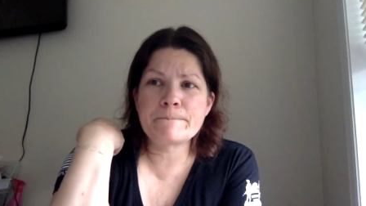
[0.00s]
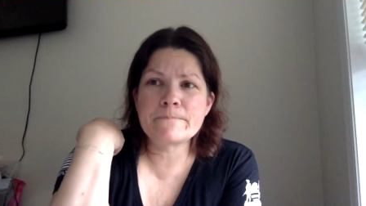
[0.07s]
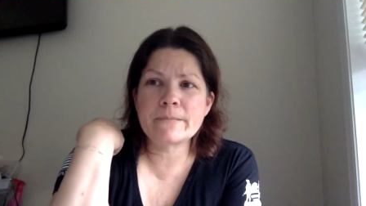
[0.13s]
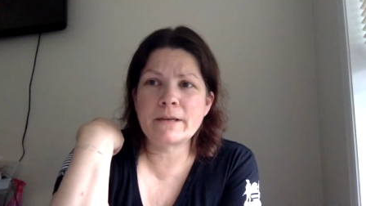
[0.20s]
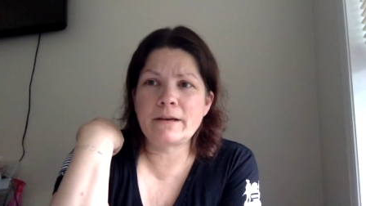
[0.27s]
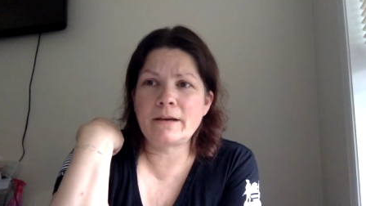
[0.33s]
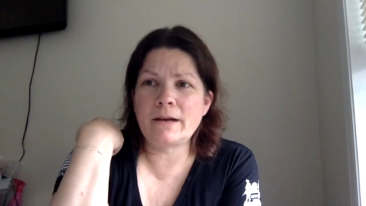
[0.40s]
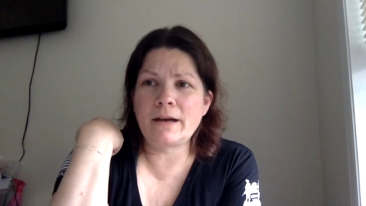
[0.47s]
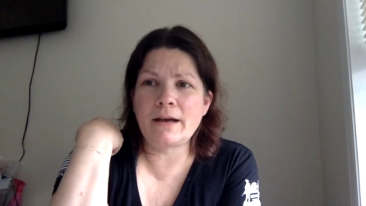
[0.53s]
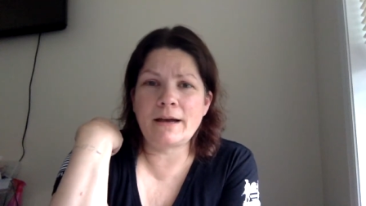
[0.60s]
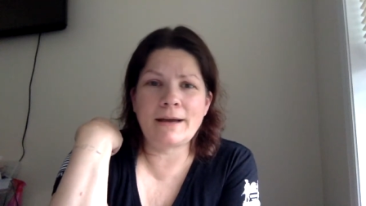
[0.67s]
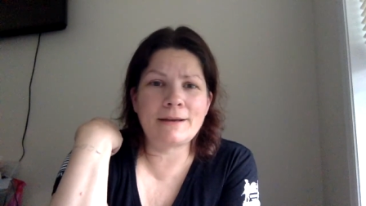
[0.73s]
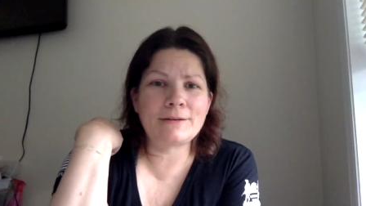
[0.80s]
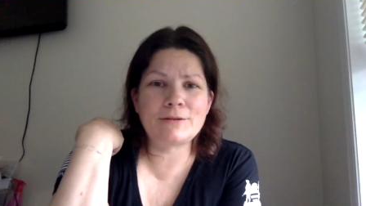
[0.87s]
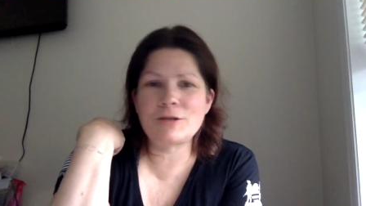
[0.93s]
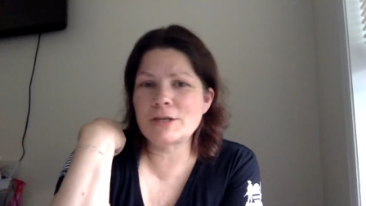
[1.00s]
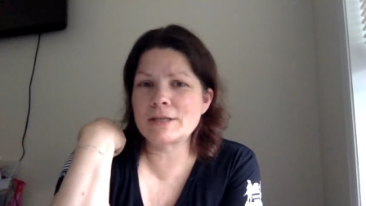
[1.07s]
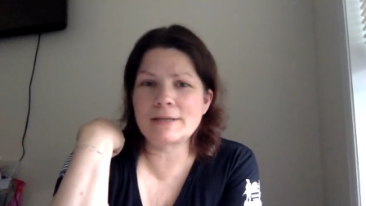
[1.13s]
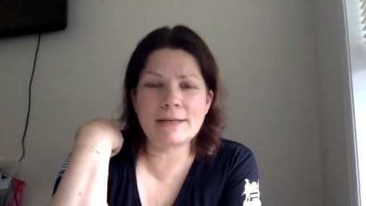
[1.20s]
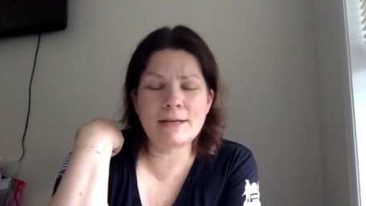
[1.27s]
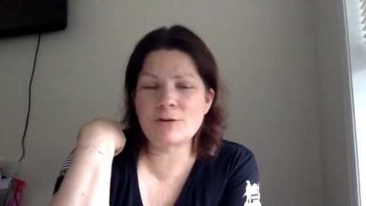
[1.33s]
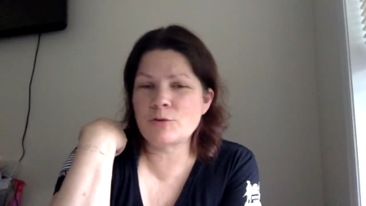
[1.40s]
Just
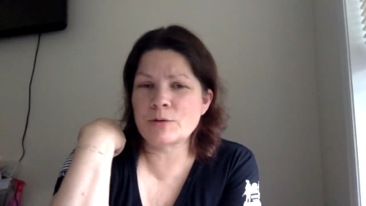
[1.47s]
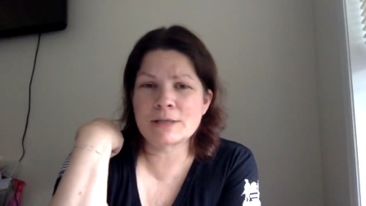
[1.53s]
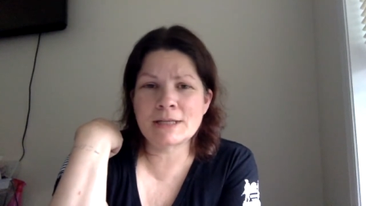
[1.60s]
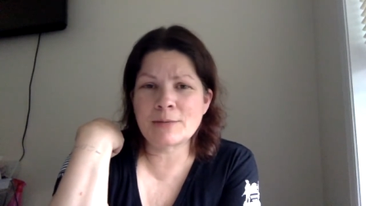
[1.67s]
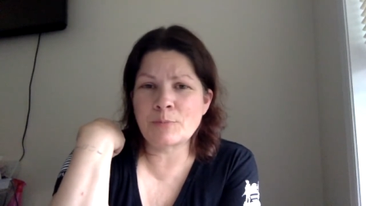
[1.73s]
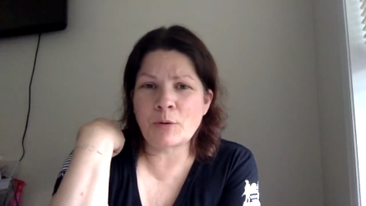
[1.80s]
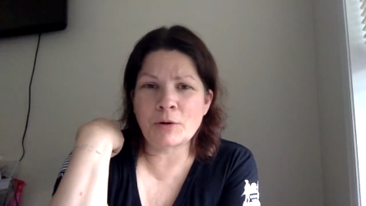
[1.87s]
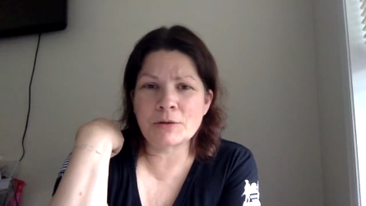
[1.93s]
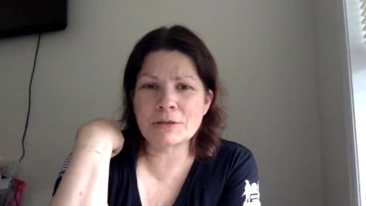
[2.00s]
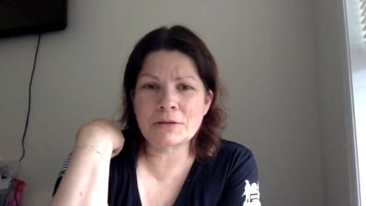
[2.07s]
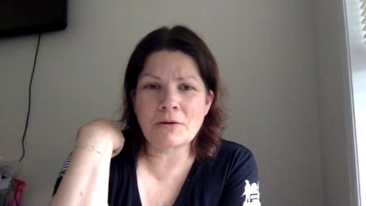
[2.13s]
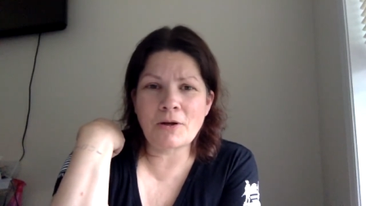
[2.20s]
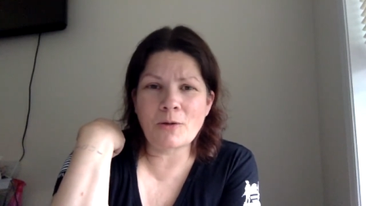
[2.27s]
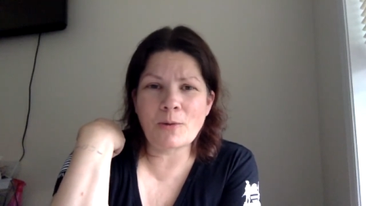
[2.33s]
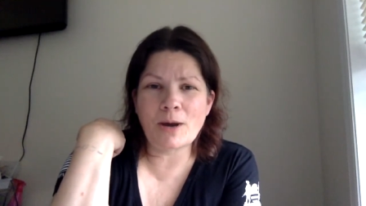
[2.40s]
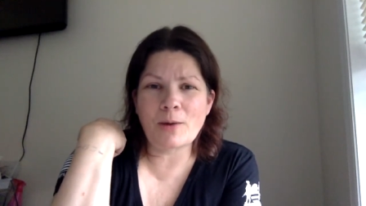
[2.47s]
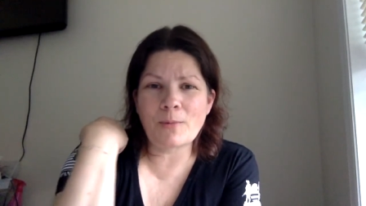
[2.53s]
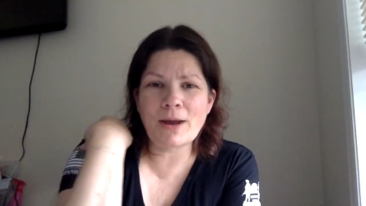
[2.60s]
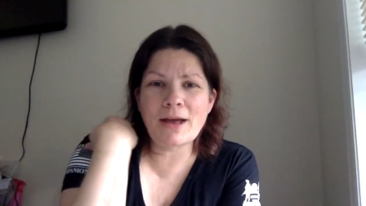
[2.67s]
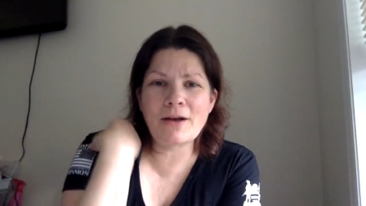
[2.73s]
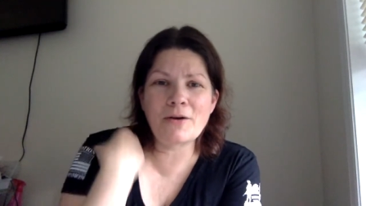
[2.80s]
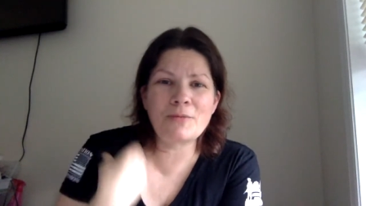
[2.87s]
an interesting person all the way
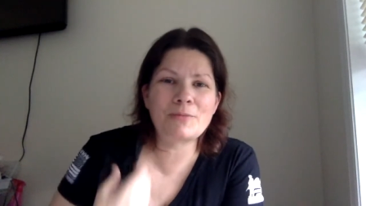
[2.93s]
around.